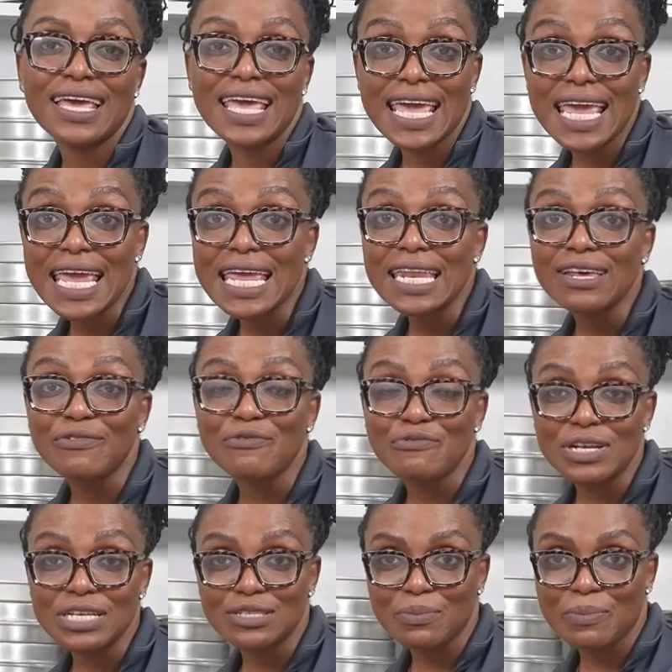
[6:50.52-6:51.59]
in a
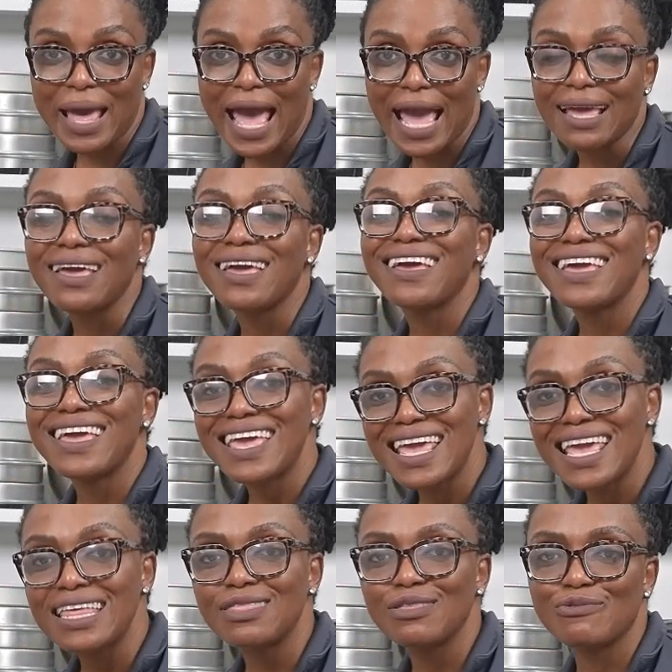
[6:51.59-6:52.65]
freezer bag
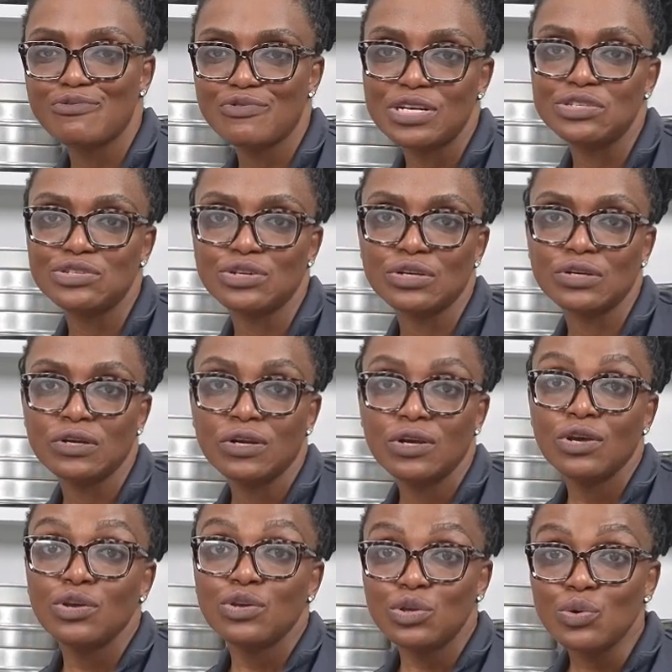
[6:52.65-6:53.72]
in the freezer.
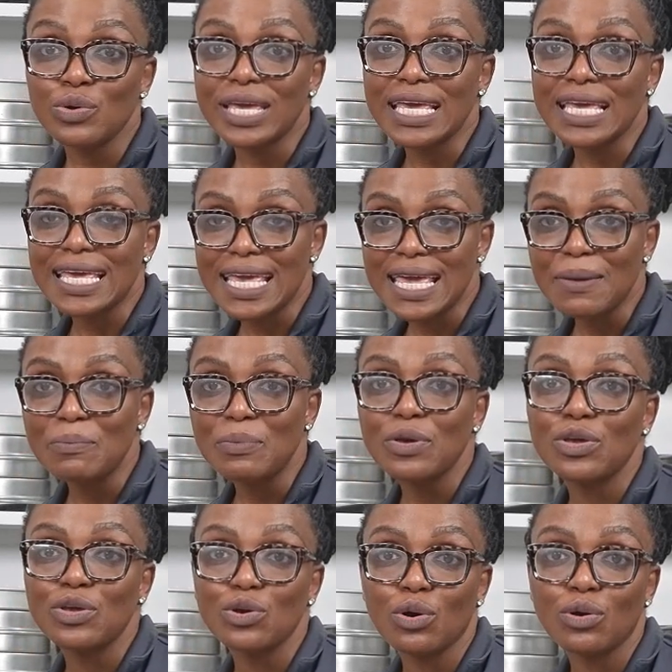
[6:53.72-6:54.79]
You can keep
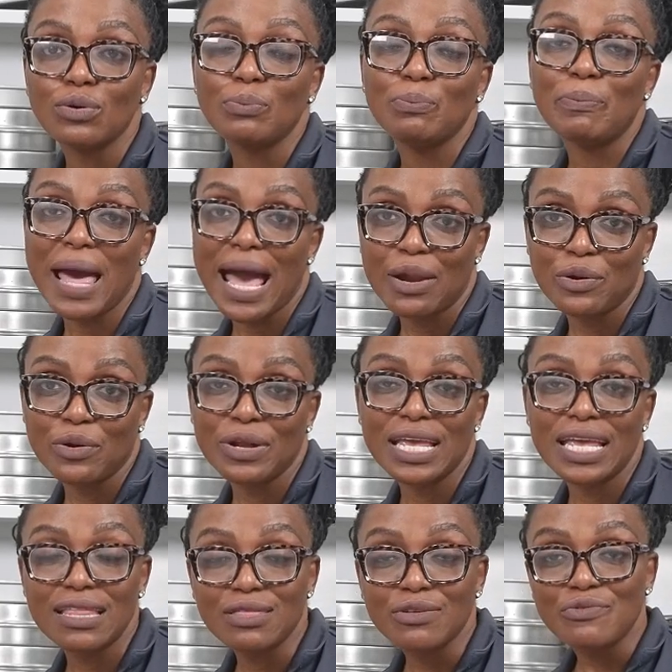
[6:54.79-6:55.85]
your batter
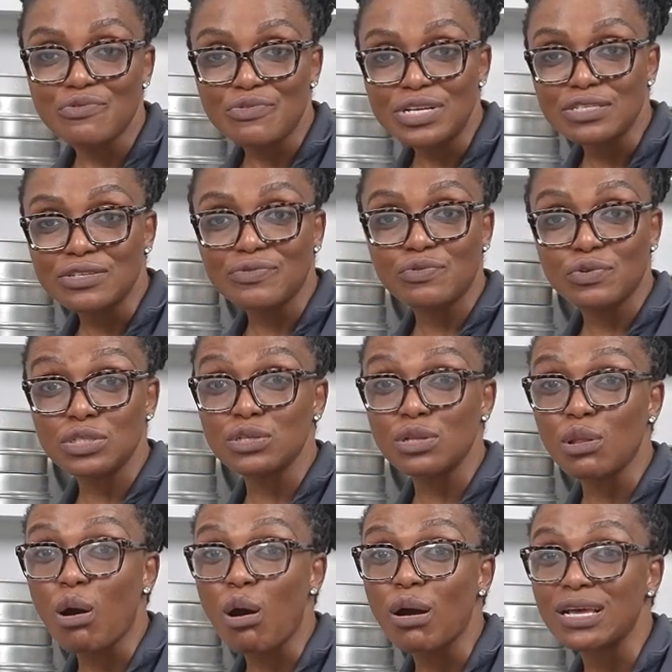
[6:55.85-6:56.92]
in the freezer for as
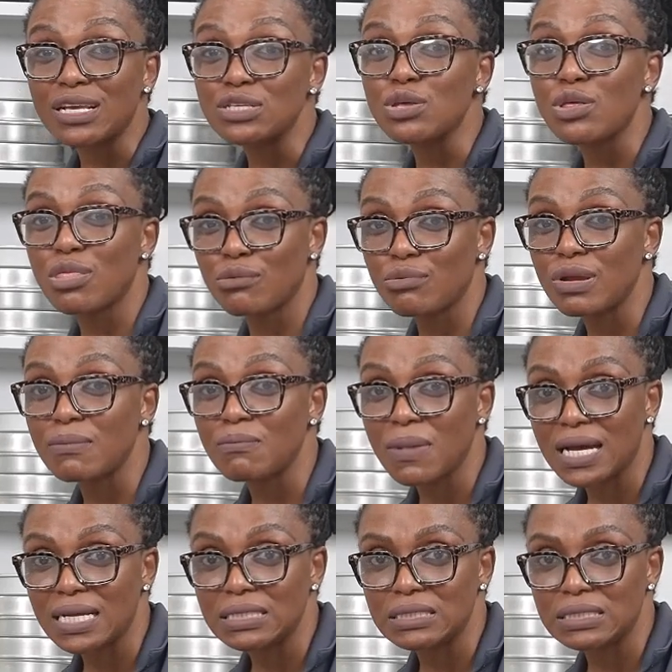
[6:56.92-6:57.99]
long as 3
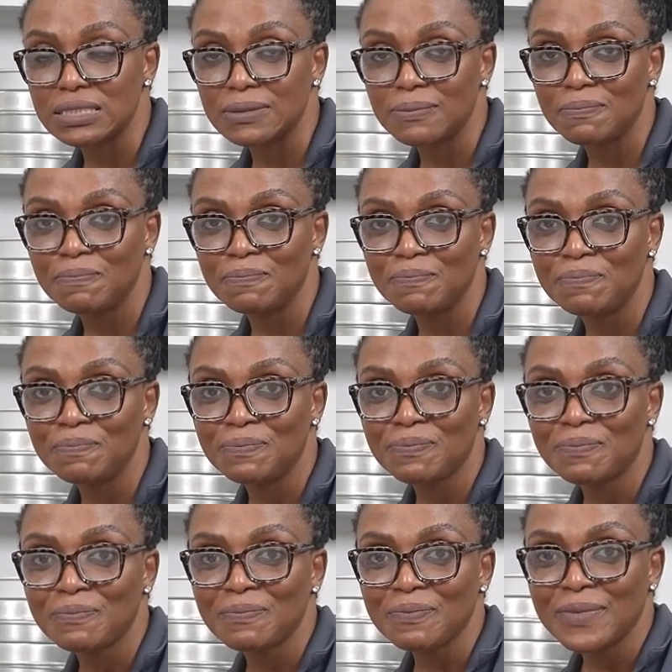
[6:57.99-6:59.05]
months.
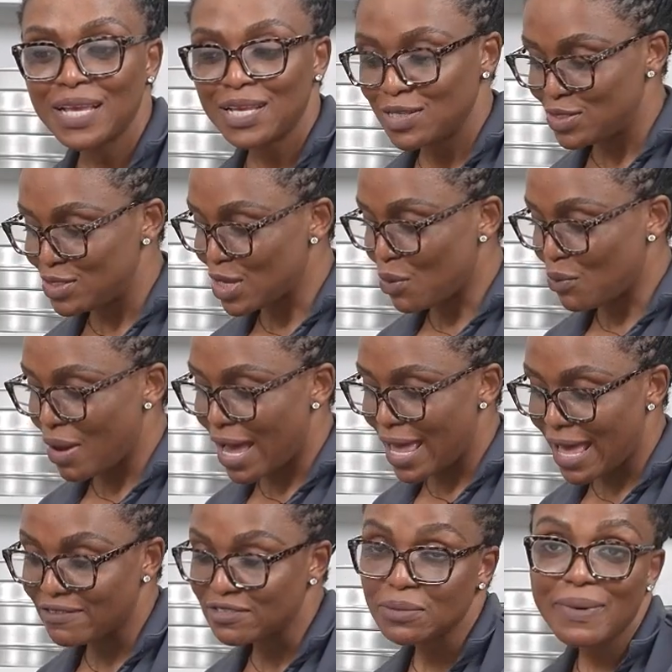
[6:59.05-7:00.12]
So I
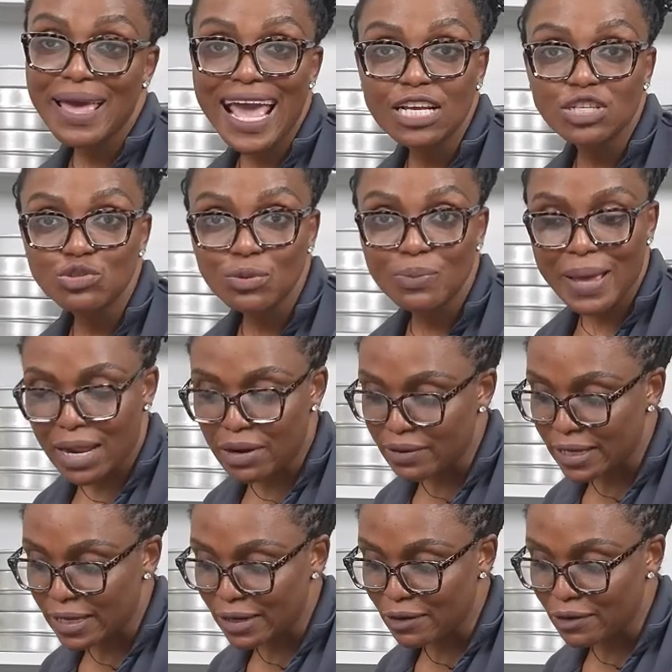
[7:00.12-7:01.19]
have some extra batter
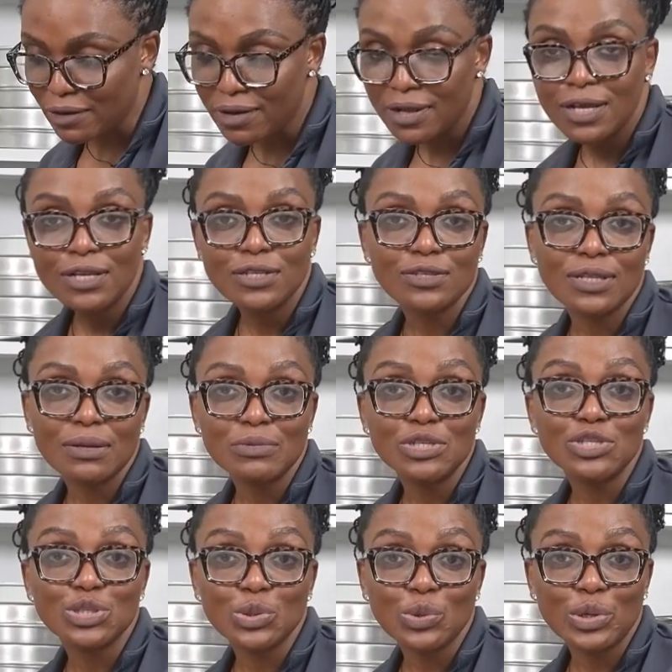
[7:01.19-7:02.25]
here, so let me
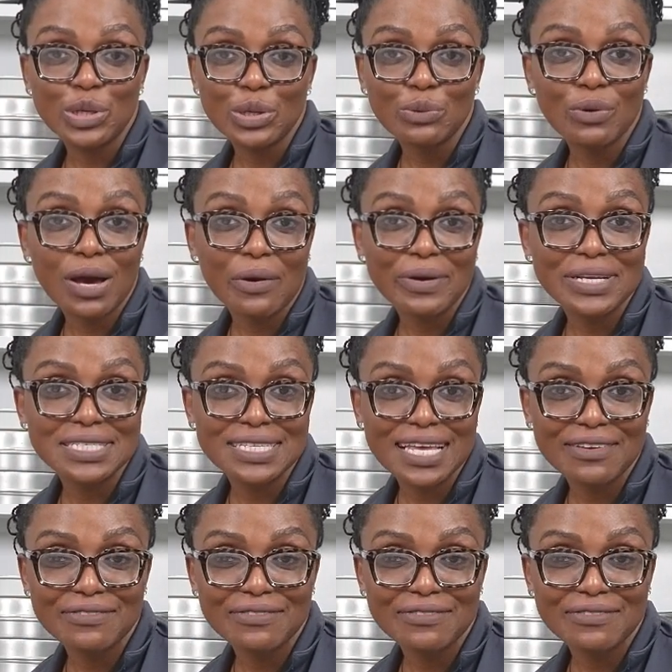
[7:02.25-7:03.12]
show you how I save